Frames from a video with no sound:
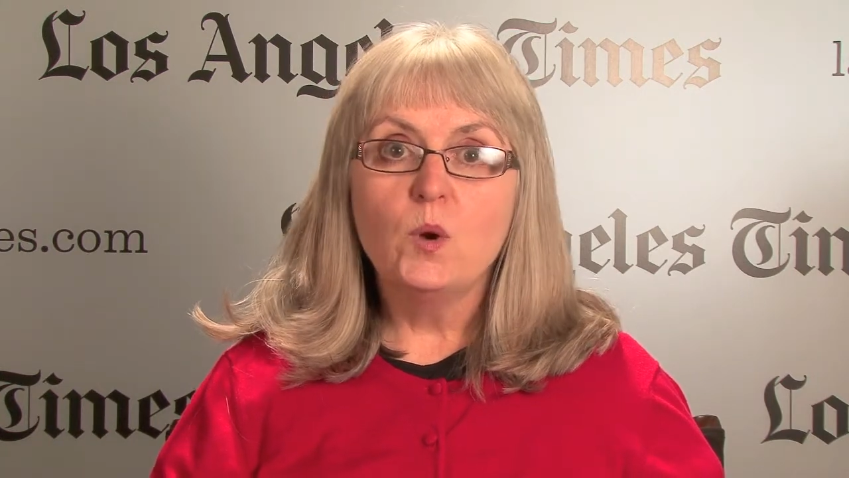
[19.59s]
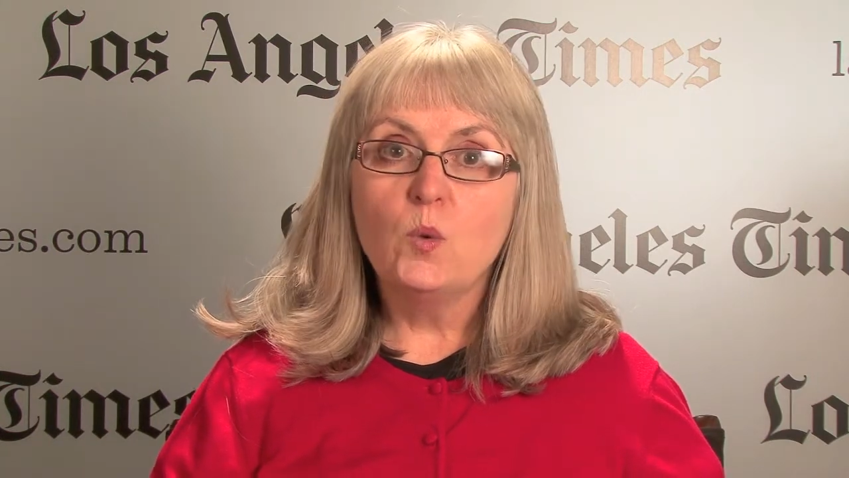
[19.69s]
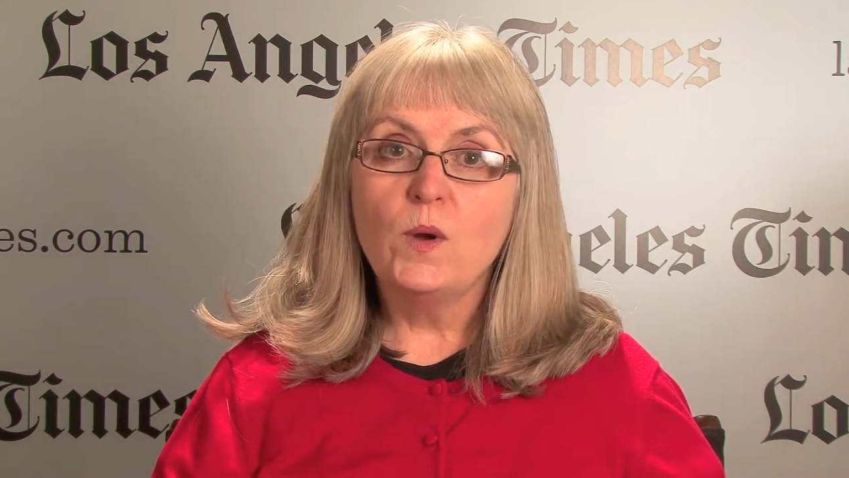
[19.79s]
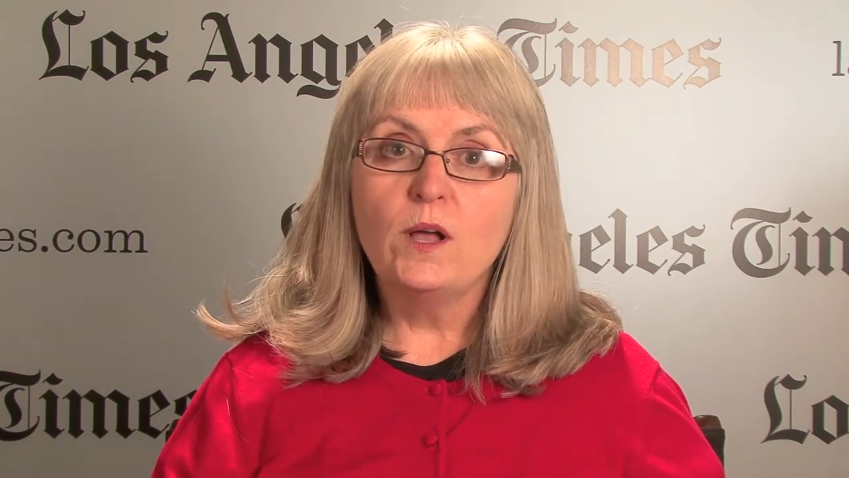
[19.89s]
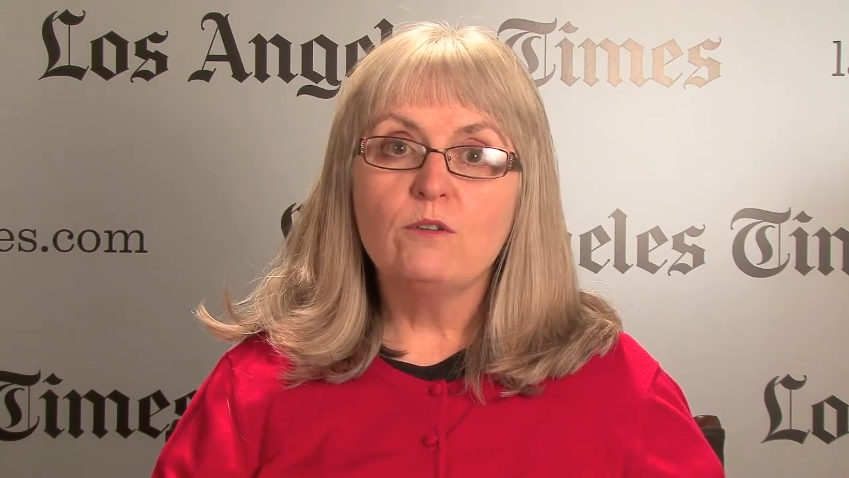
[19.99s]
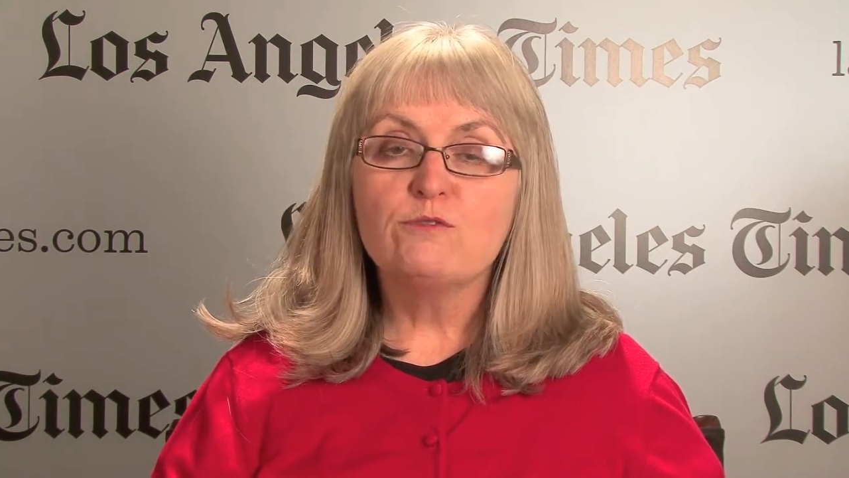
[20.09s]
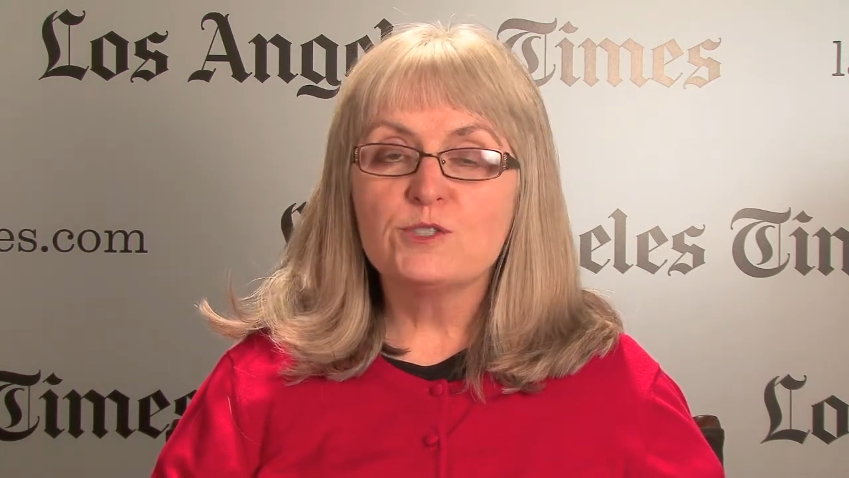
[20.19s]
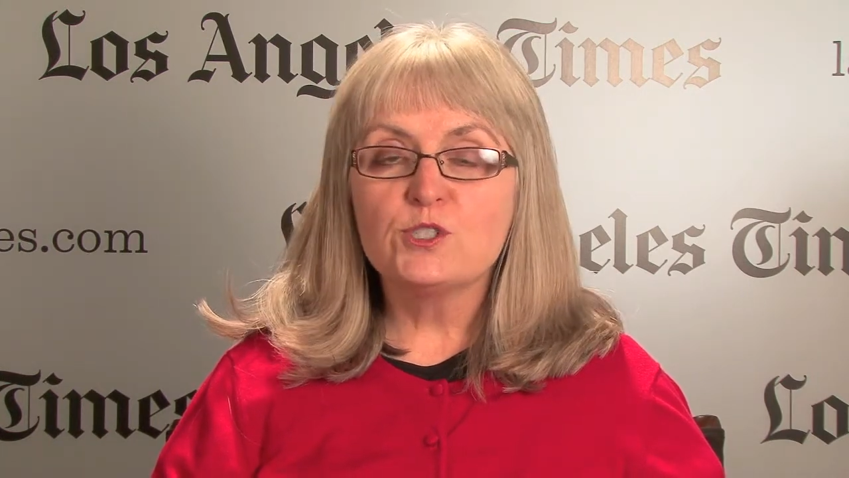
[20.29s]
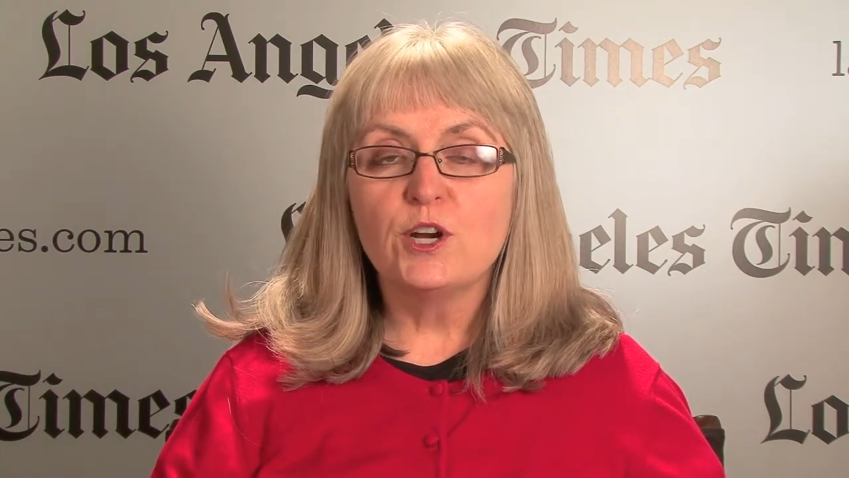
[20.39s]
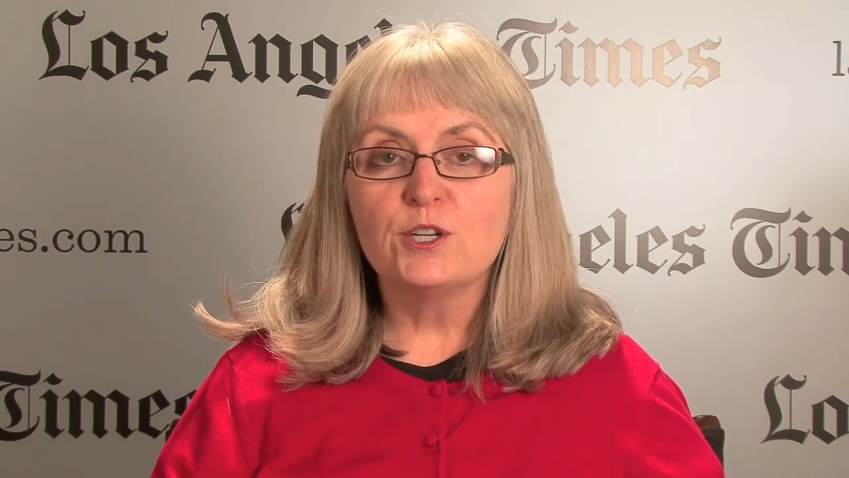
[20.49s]
Well, for
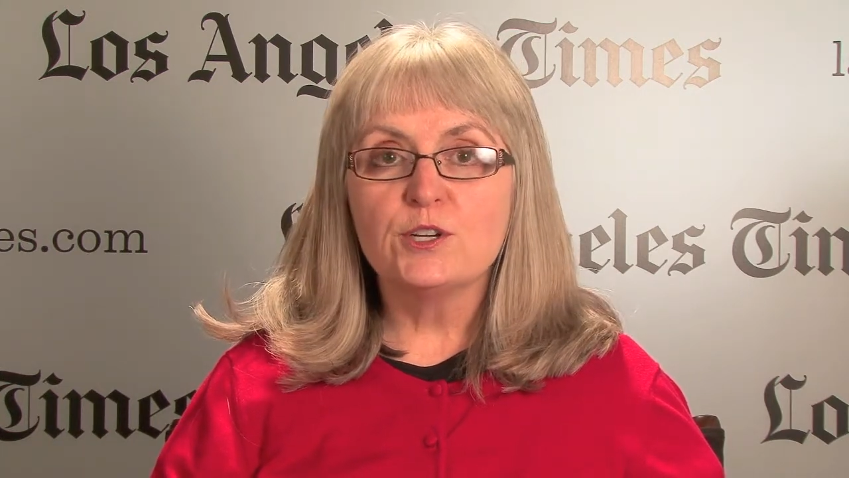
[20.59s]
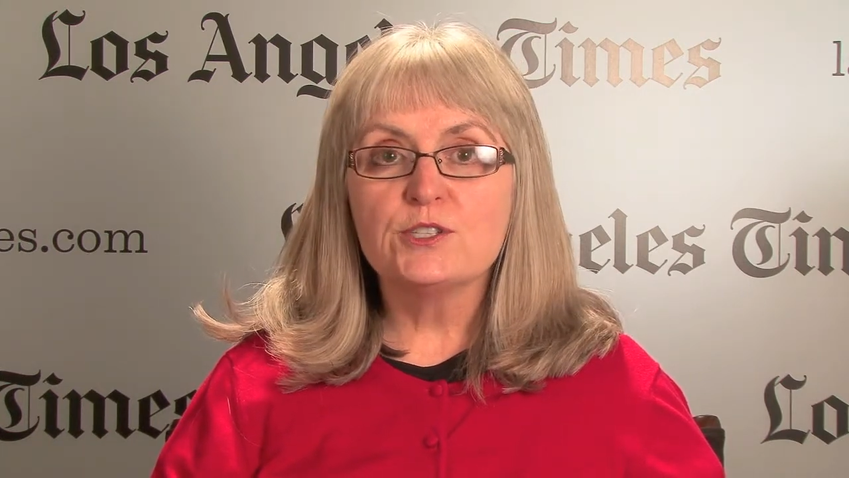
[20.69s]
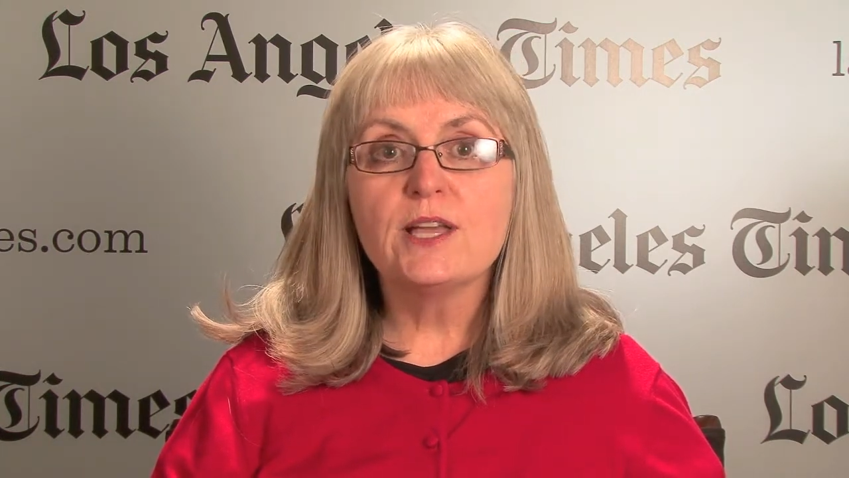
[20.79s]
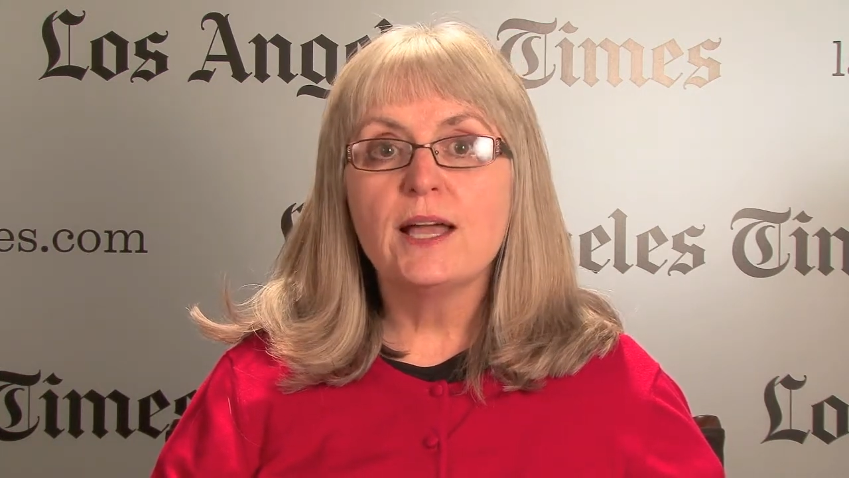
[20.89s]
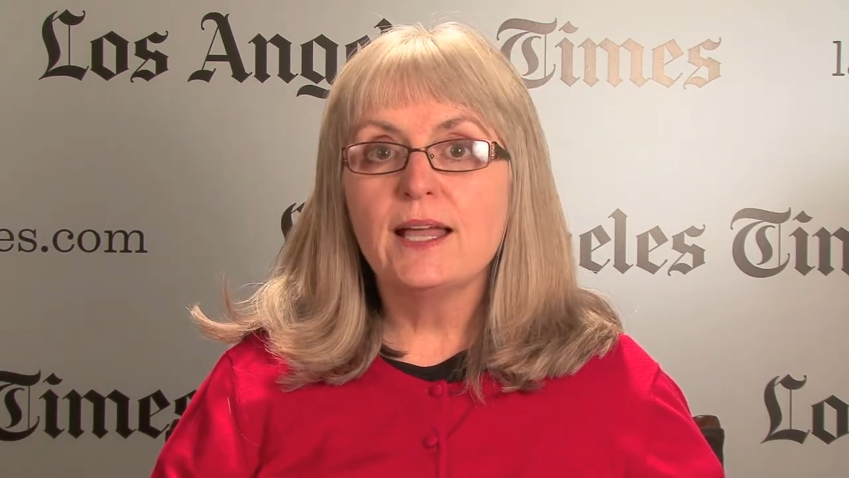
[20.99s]
starters,